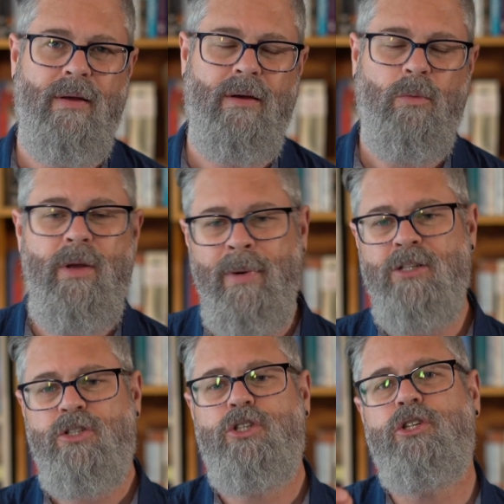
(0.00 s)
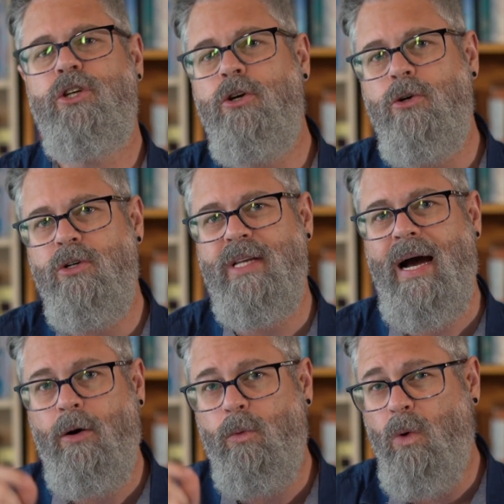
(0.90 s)
We must choose
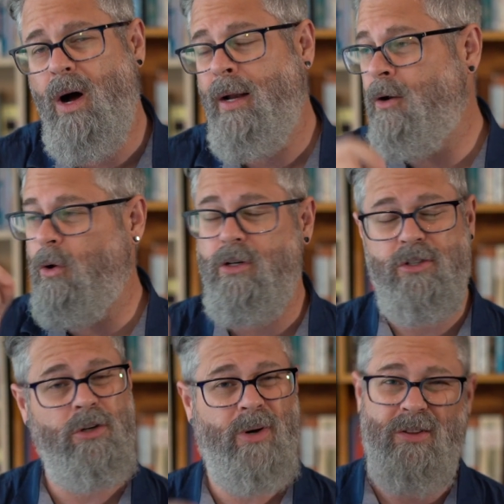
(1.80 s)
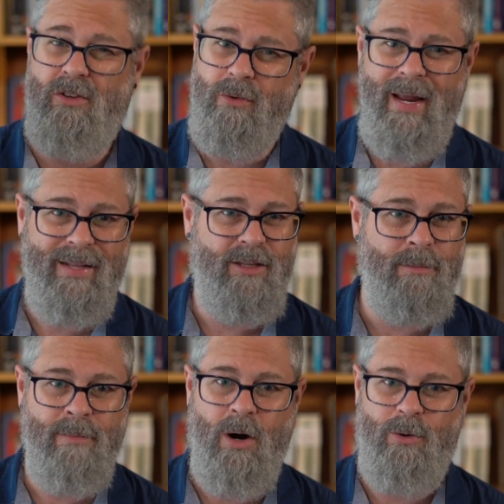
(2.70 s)
our one or two or three at the
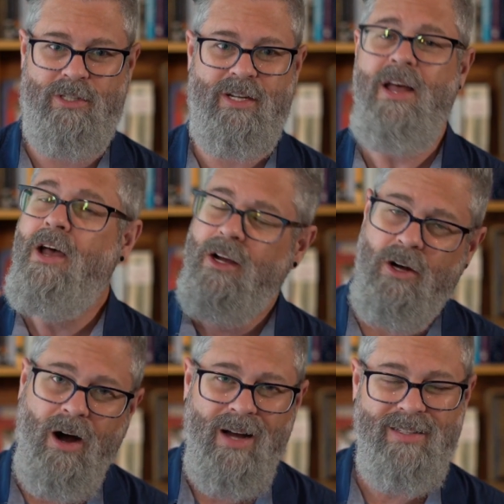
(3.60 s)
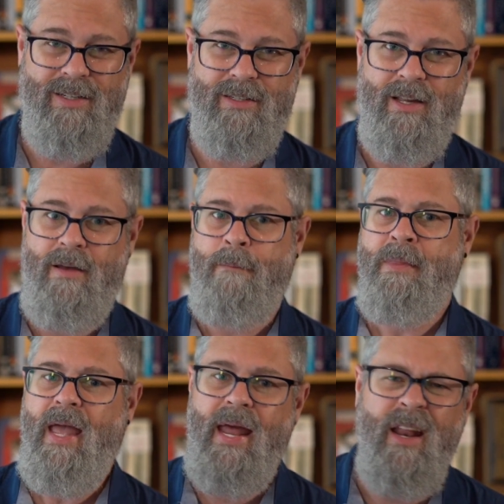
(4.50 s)
most causes
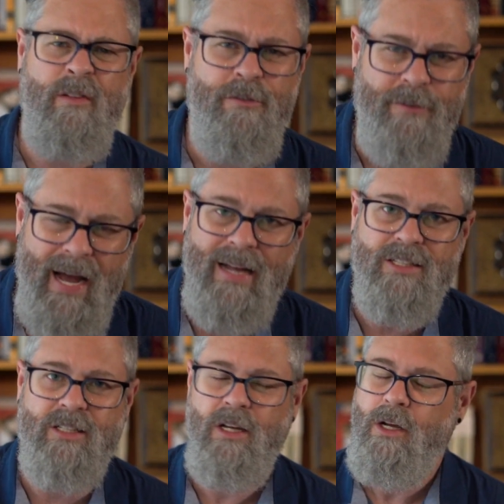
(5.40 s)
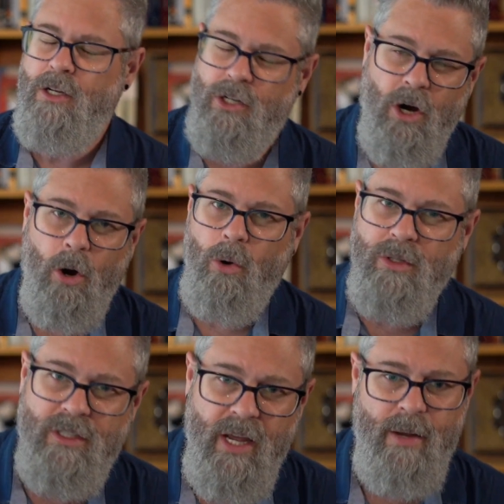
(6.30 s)
and invest, go
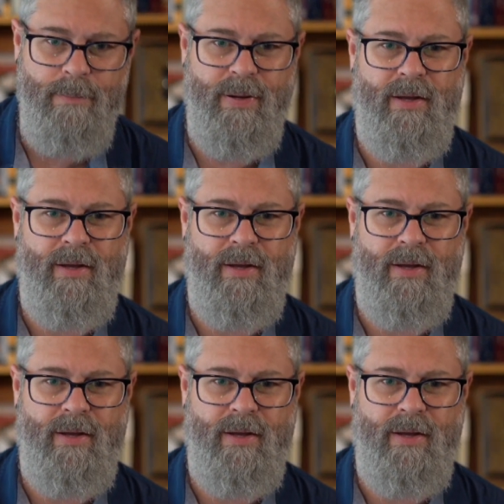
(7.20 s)
deep.